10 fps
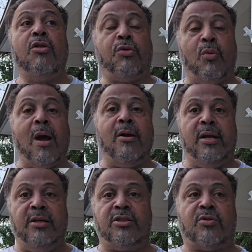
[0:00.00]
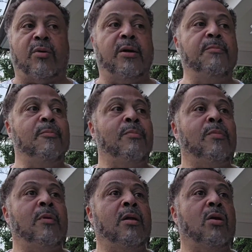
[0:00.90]
throughout history
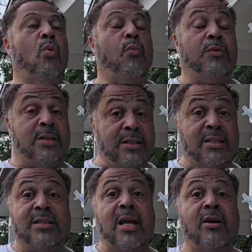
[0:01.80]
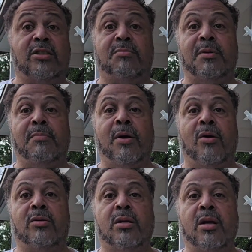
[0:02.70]
since this house has been built.